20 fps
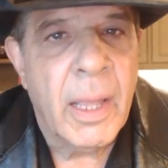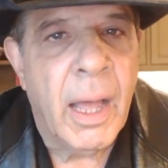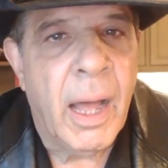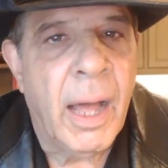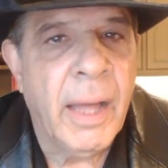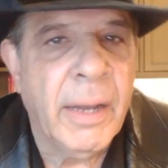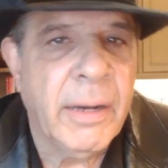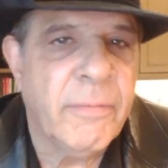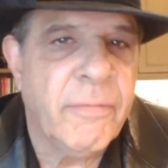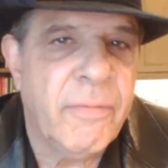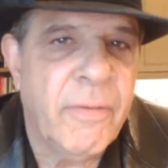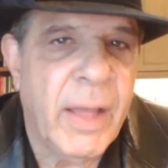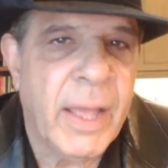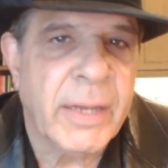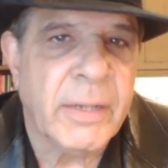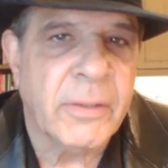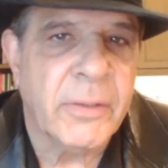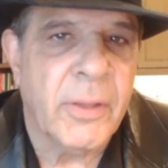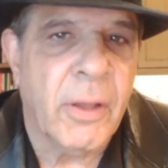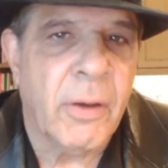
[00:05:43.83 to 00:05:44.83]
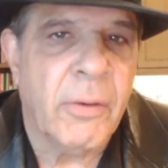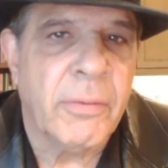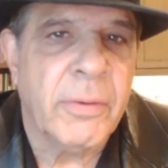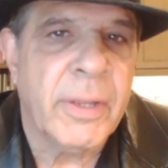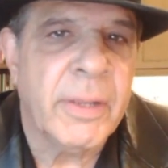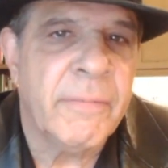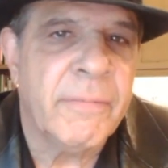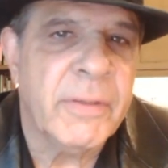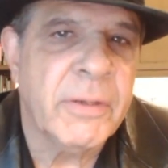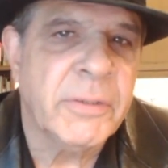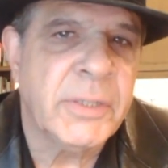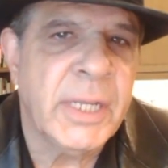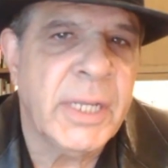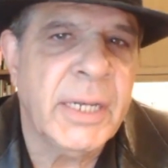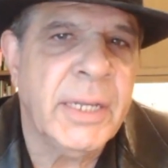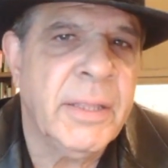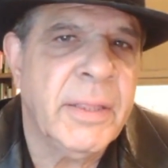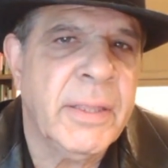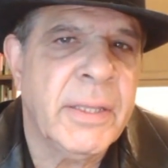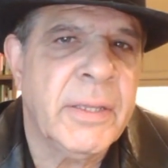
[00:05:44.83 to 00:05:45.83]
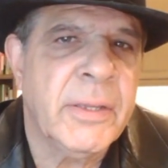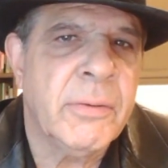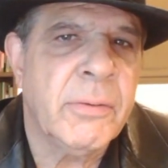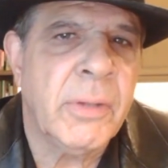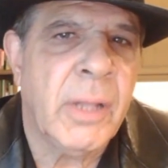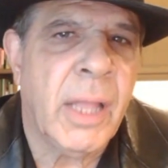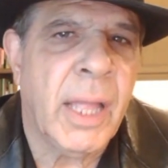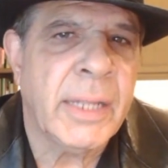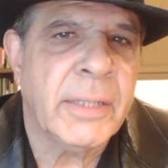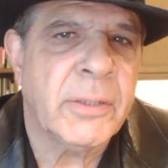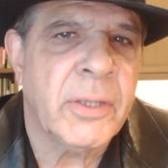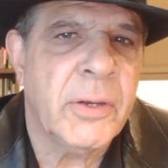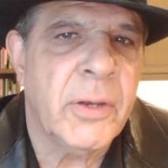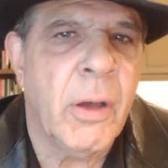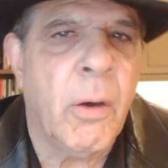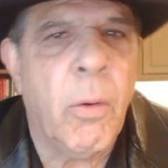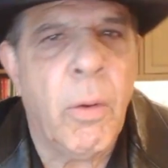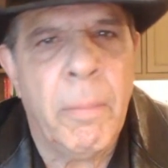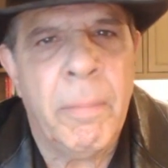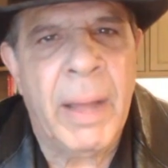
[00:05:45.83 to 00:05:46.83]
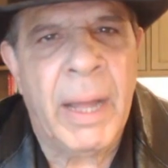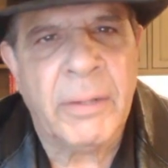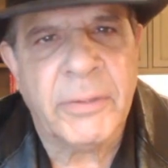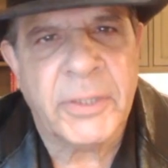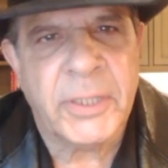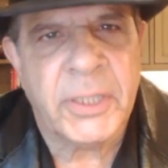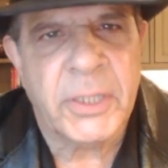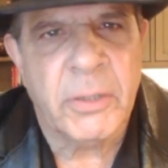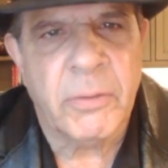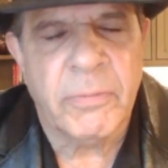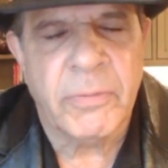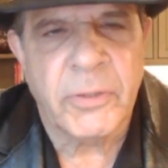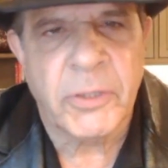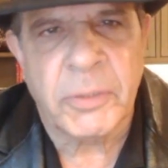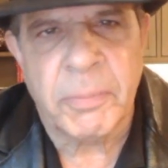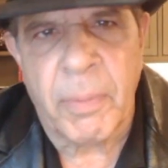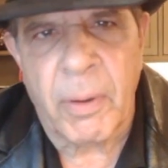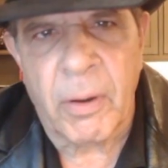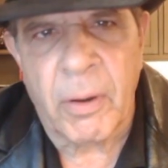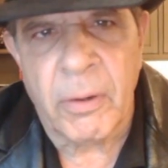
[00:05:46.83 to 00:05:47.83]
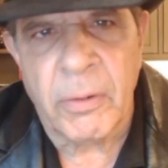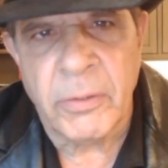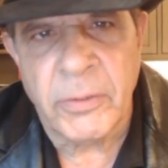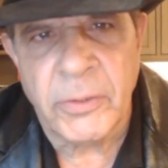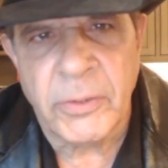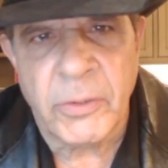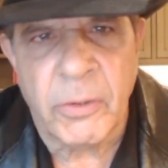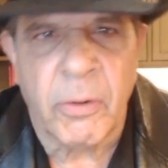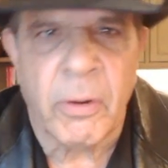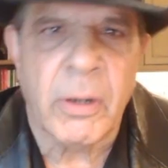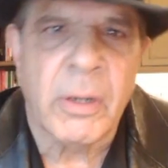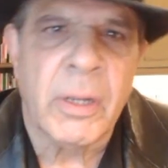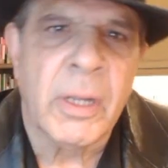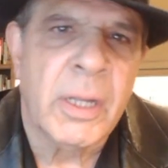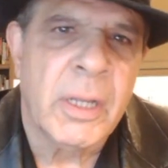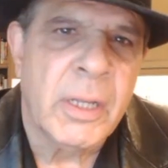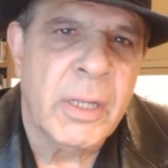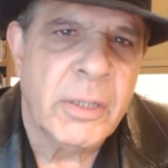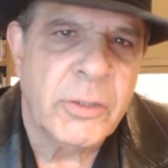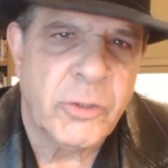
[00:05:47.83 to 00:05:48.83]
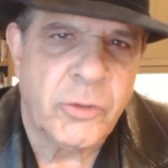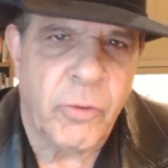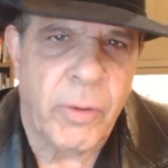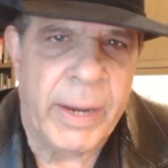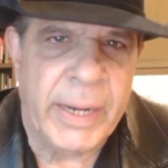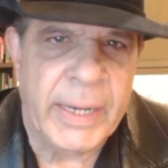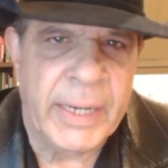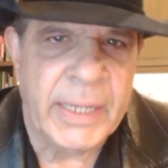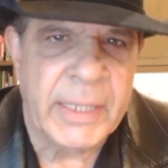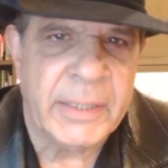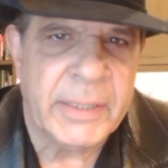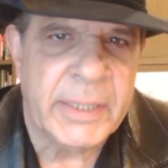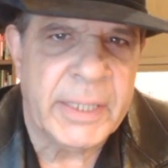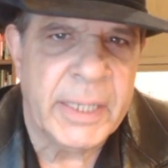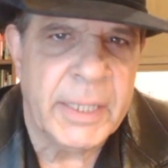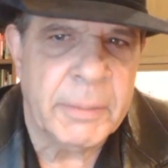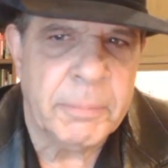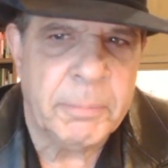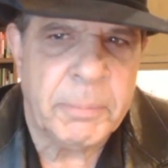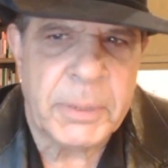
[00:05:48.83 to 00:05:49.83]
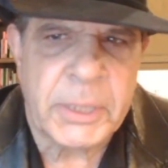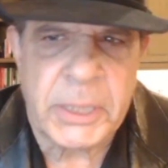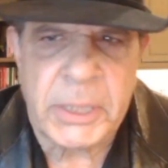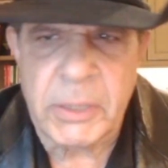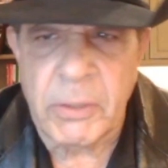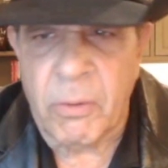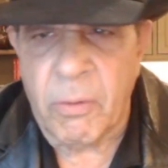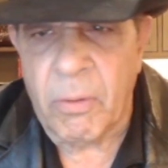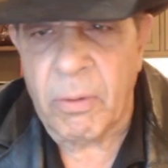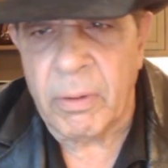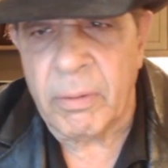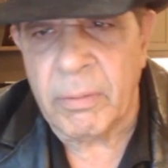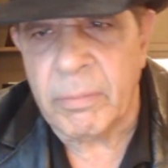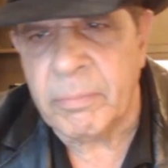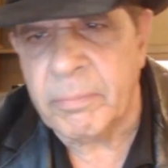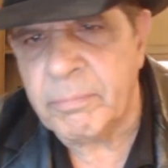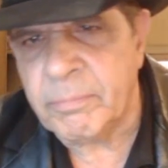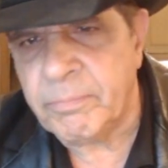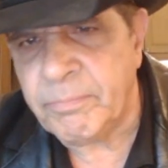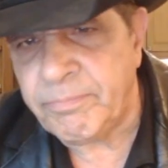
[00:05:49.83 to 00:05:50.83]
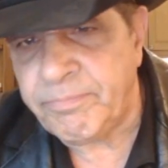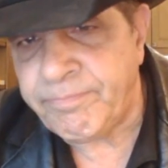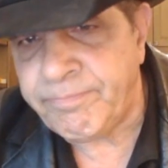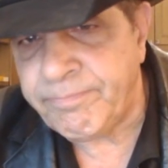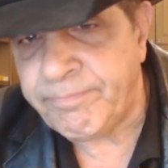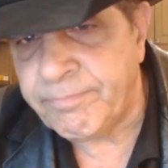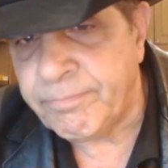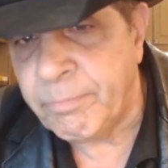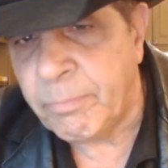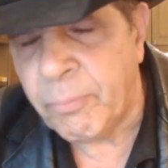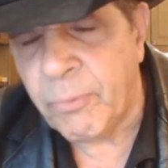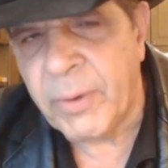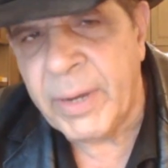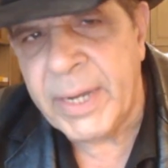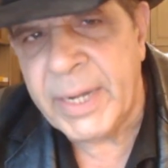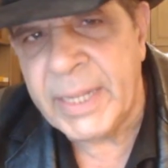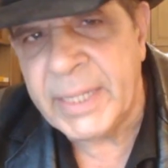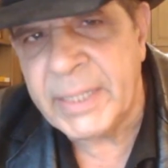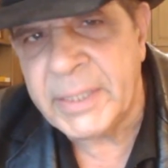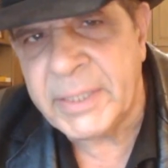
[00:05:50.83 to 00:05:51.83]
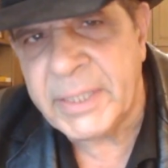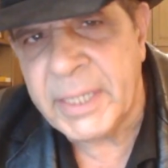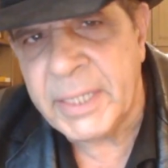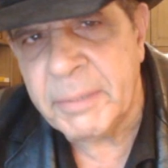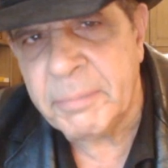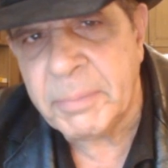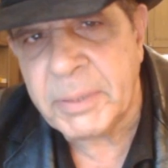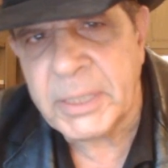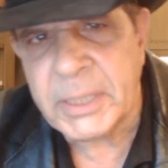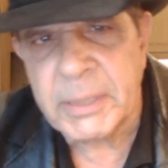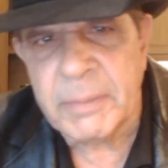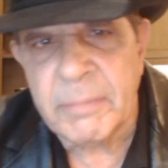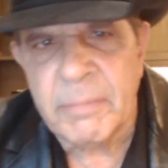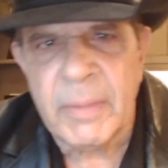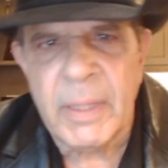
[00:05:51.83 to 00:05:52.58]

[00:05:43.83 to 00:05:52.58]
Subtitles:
On a final note, if there's anything you'd like to know about silver spurs or training tips or breeding tips,